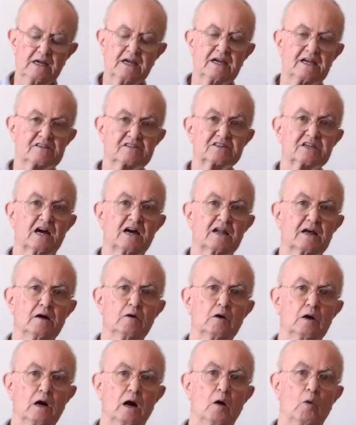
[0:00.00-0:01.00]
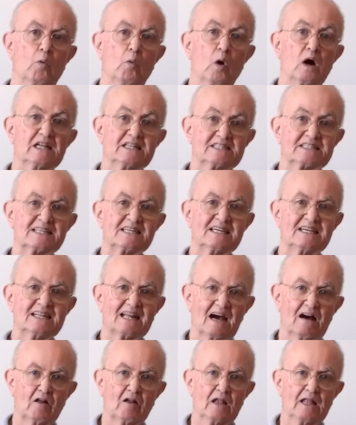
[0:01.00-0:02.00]
It's got a 110
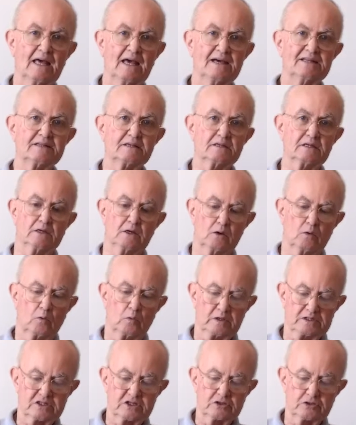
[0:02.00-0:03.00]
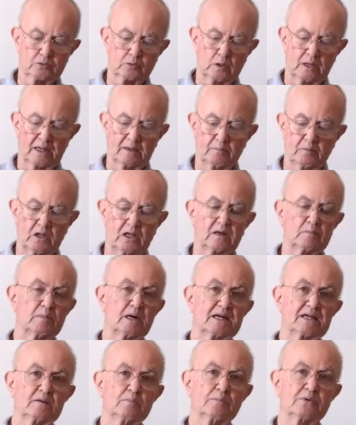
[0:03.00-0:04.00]
outlet, which is what I plug
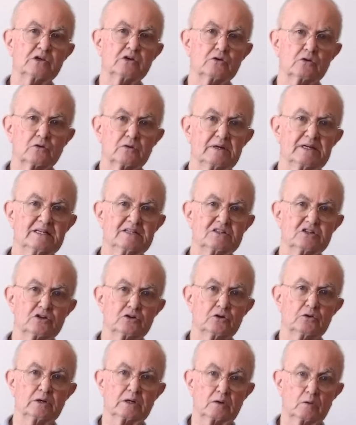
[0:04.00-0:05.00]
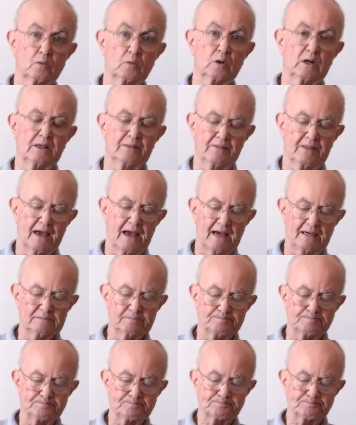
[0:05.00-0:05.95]
my computer into, and it'll run that.